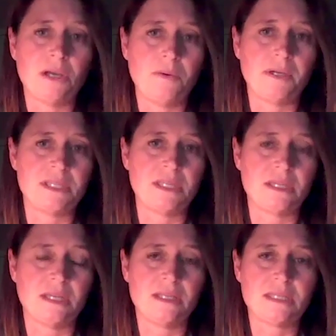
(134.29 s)

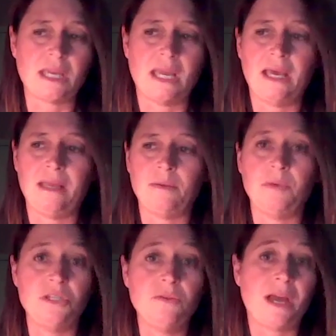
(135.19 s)
coexistence. And
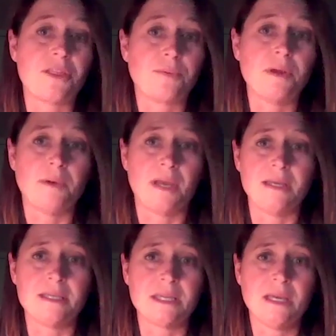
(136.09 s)
we do that three
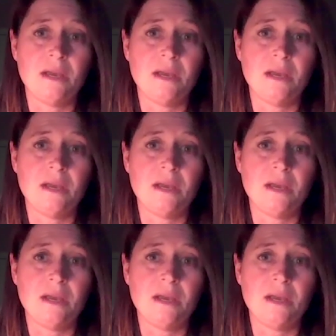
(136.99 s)
ways.